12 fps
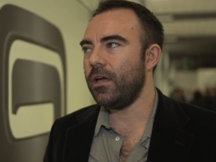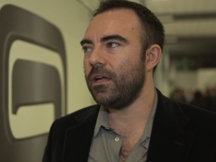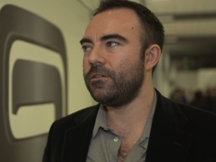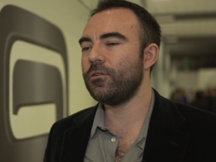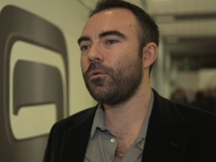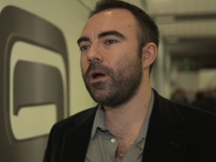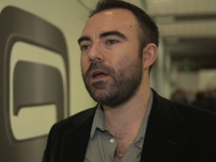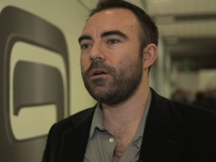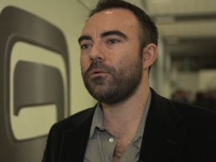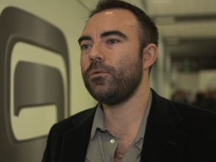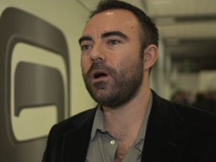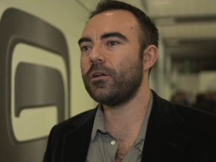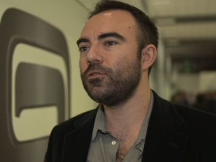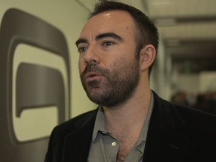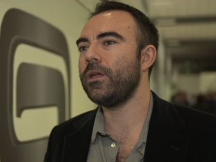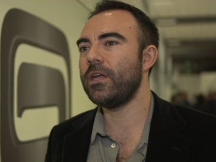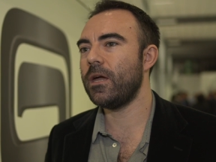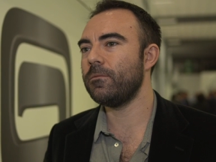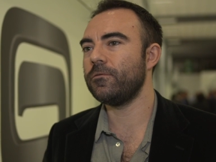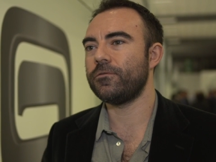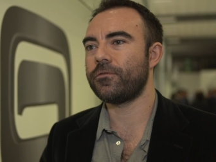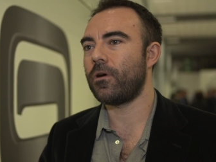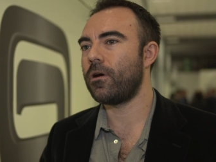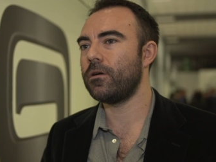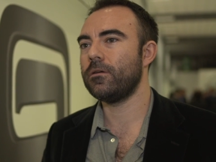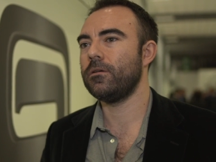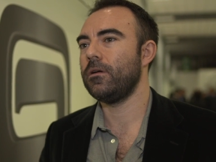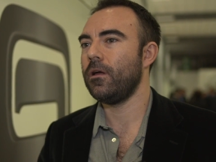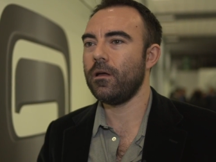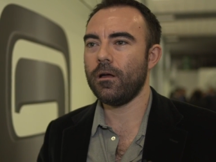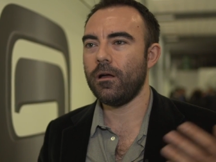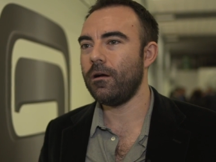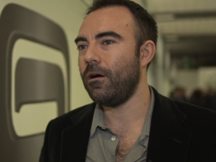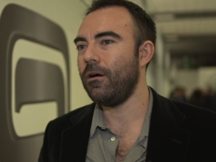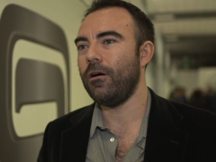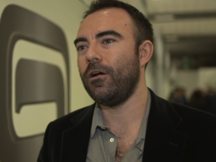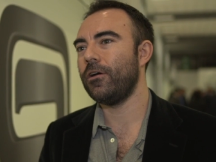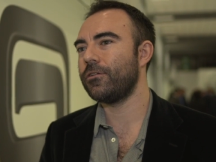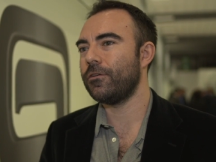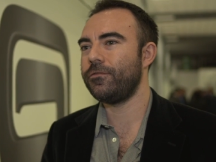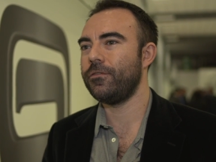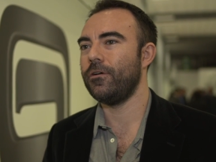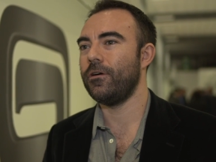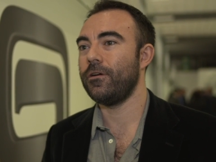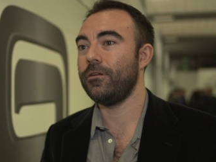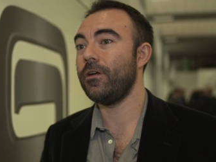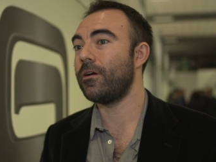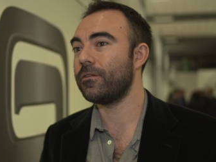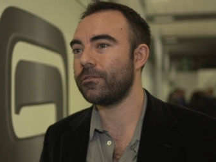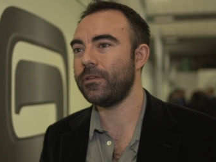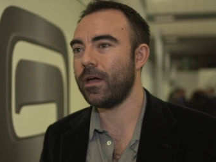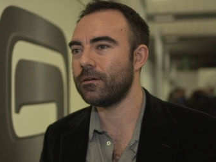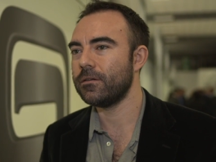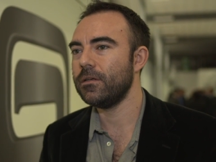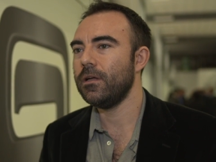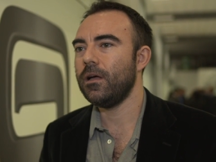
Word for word: It's the way we are doing games for a lot of uh, years now.